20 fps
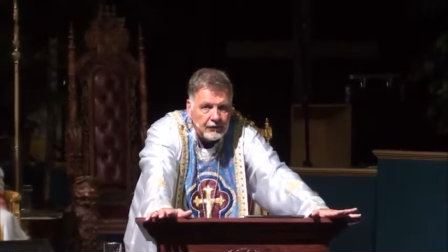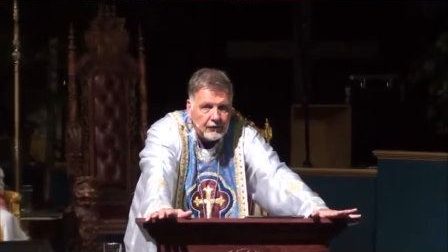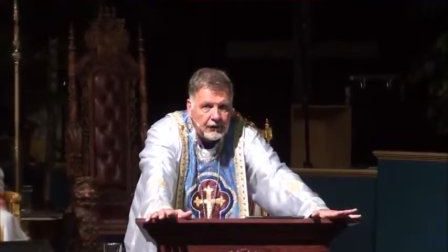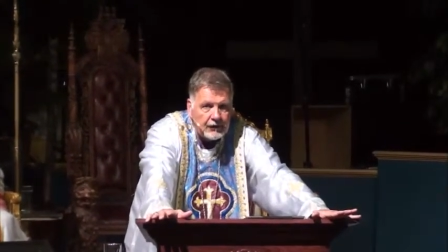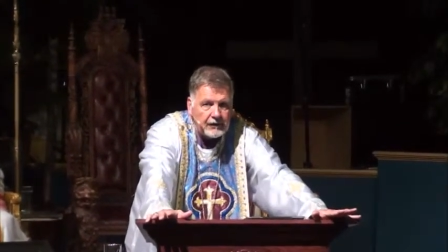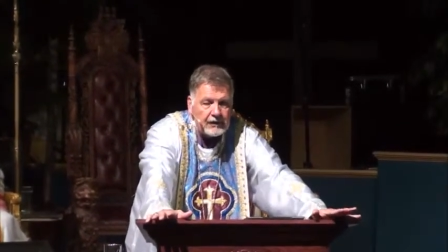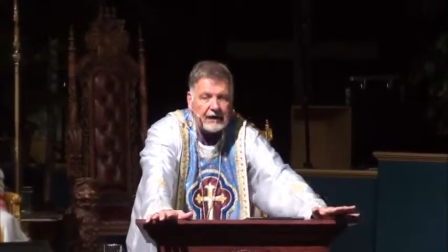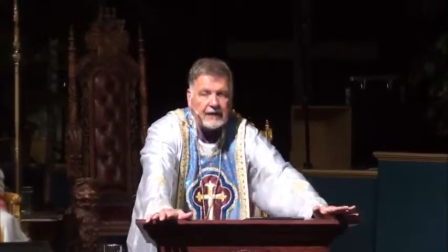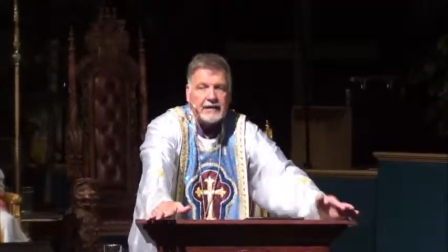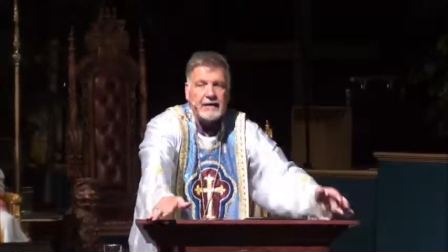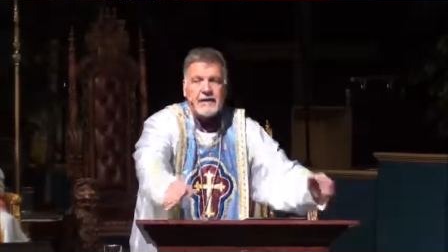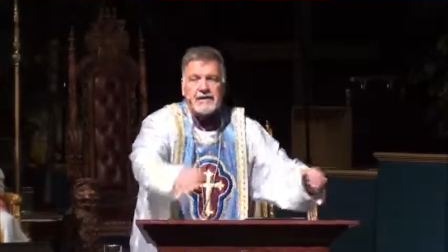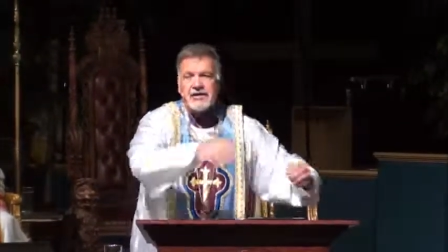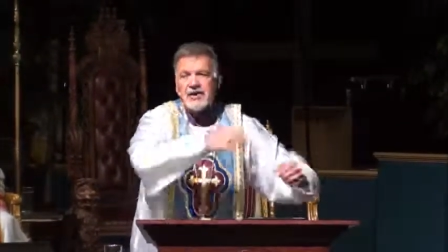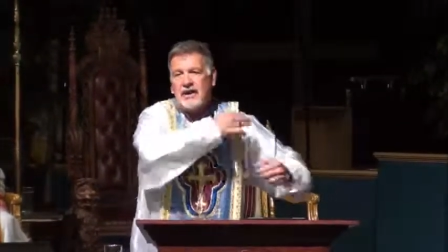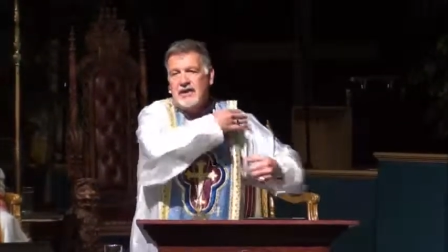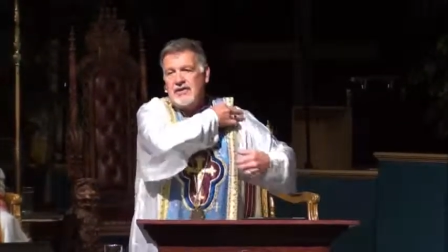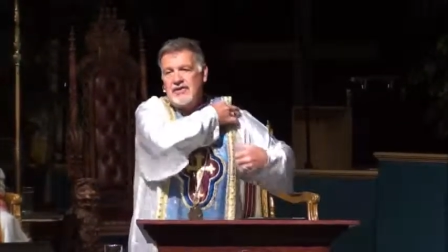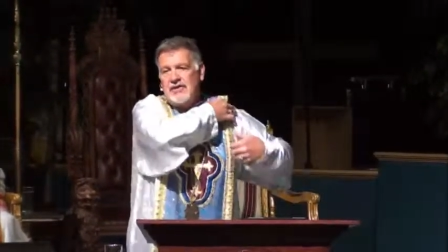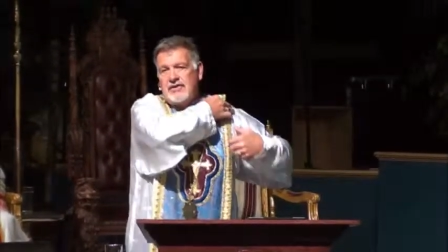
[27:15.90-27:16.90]
the thing that
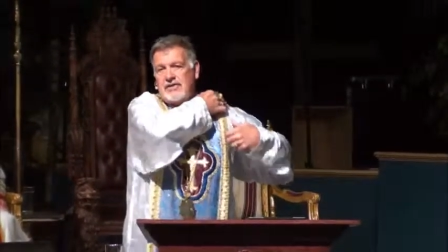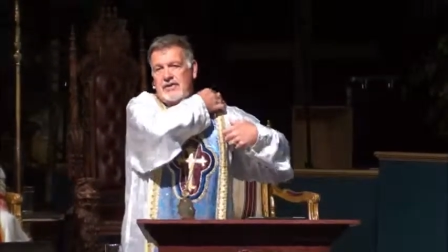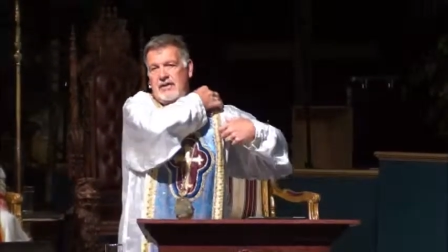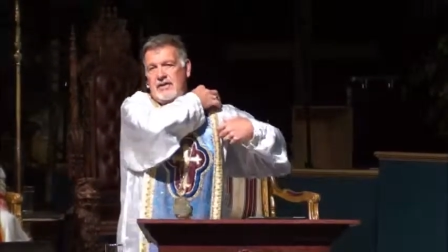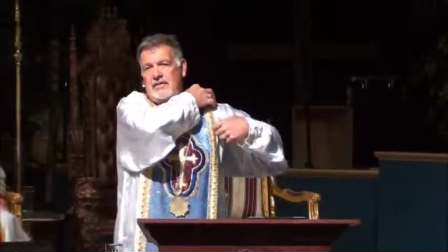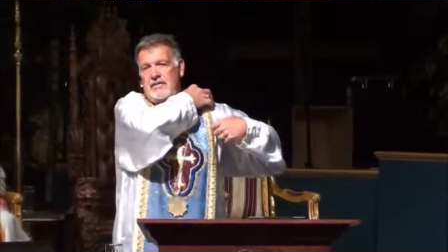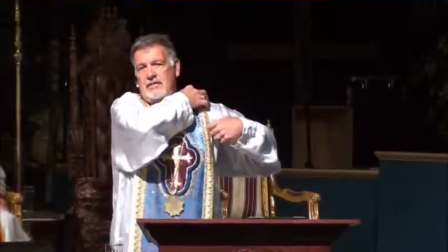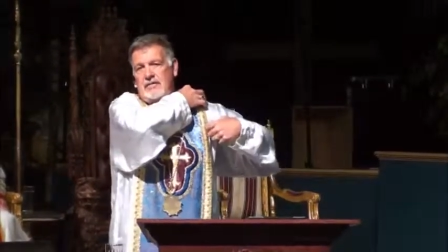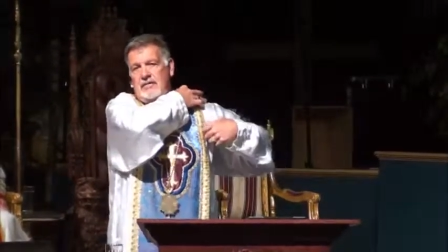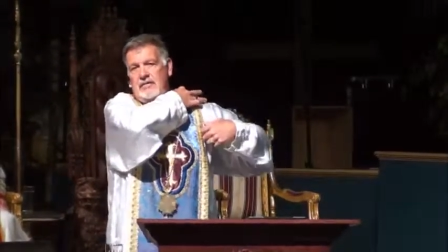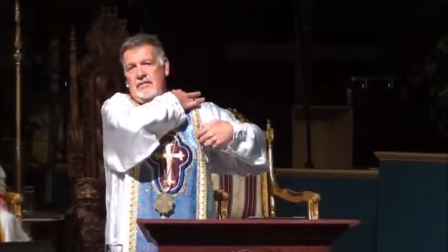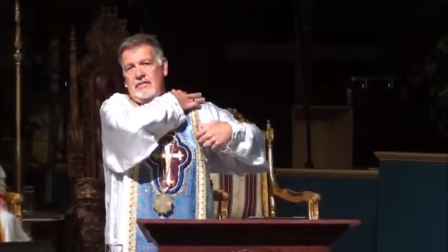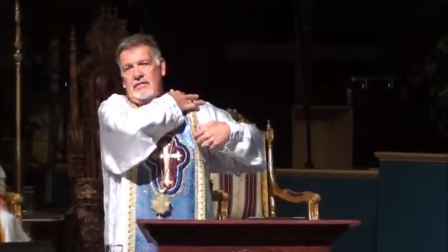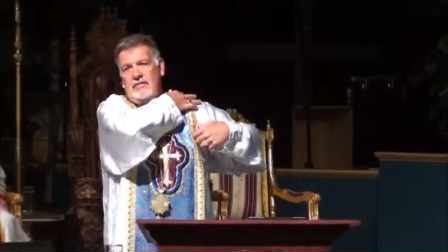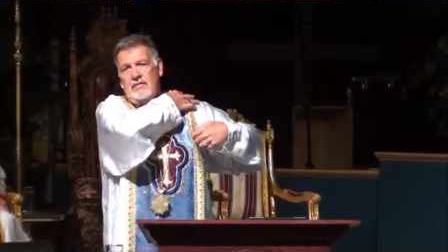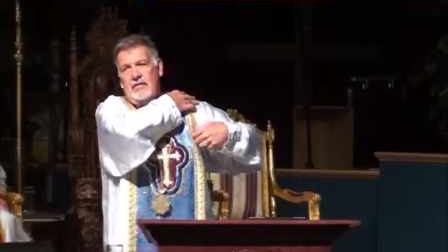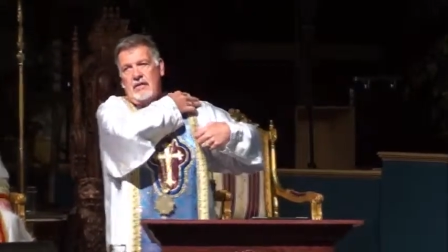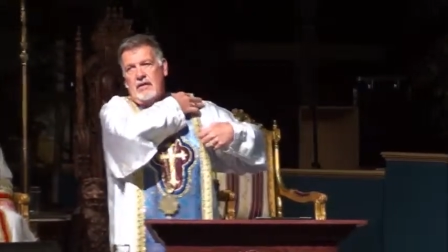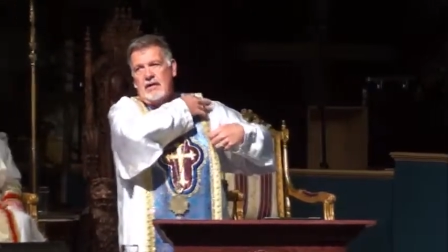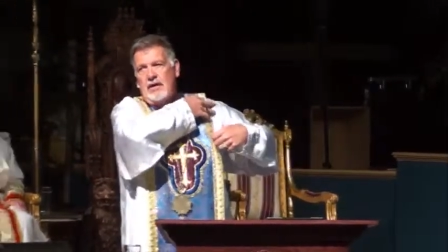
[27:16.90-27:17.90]
changes us.
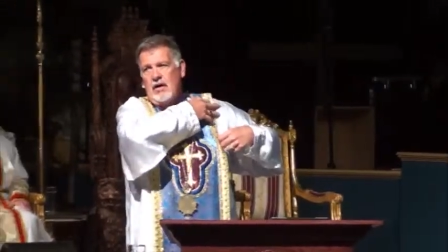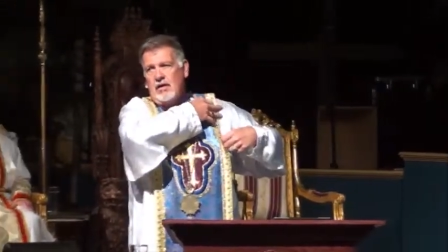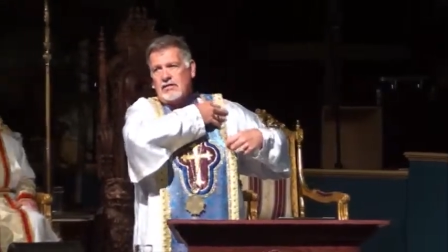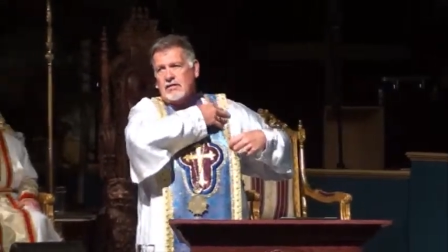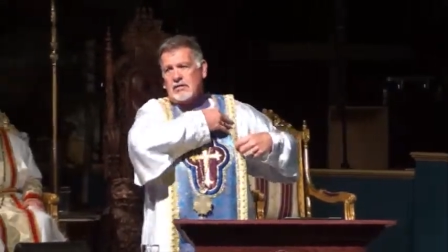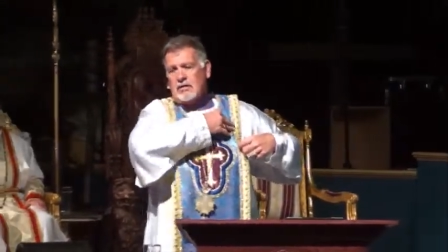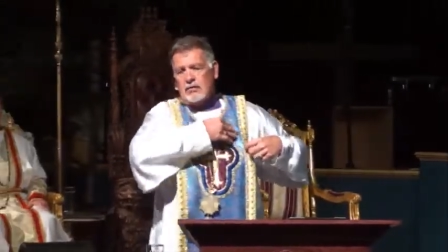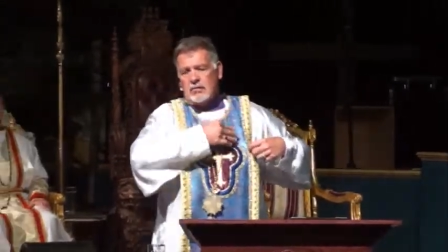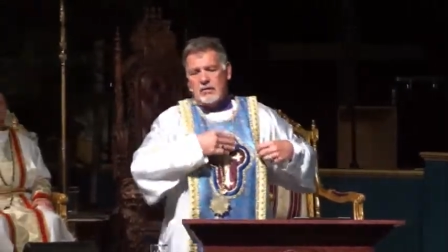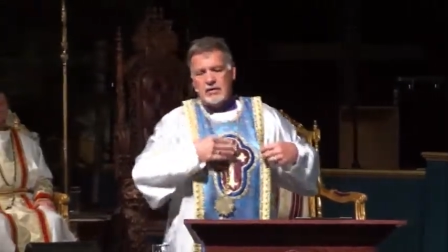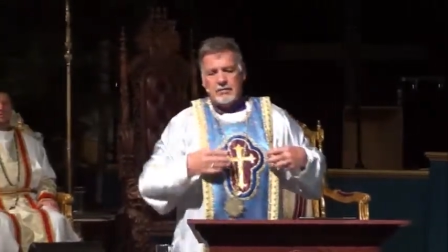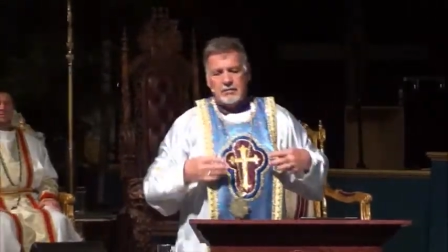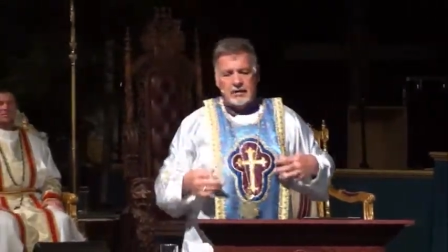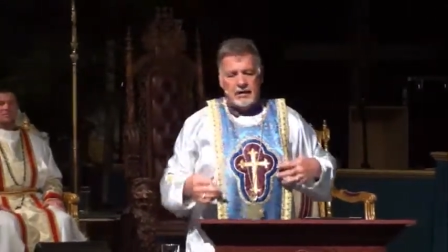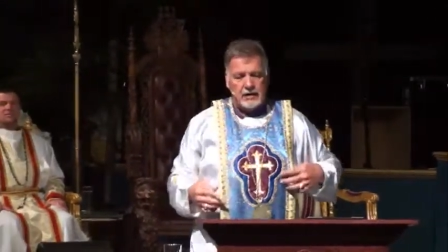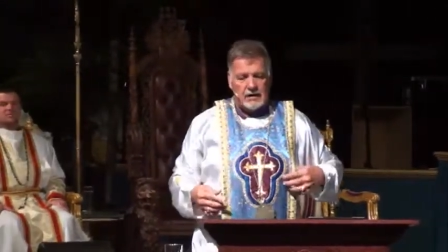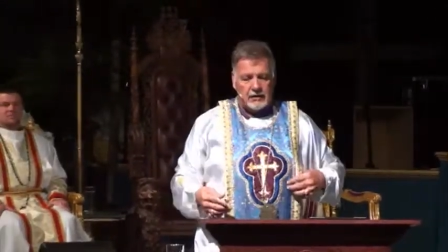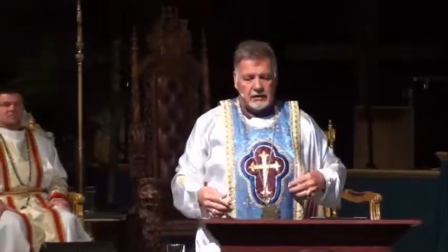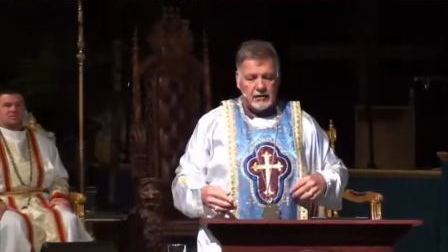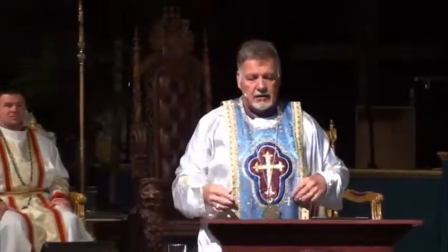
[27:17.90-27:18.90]
Are y'all still with
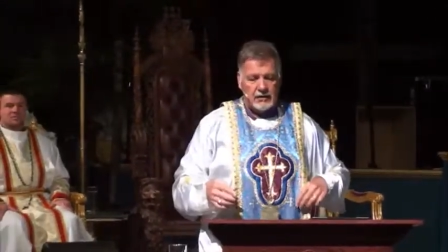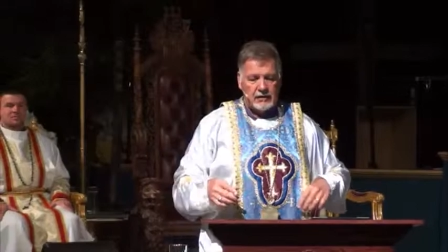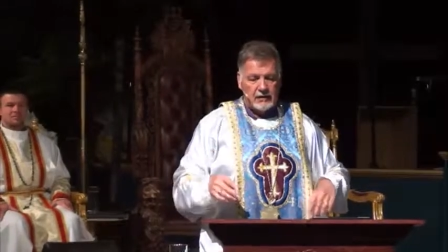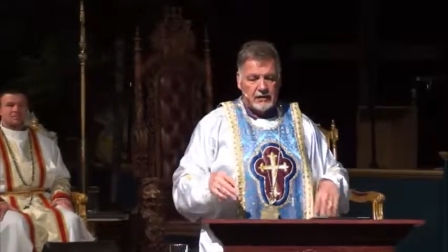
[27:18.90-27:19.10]
me here?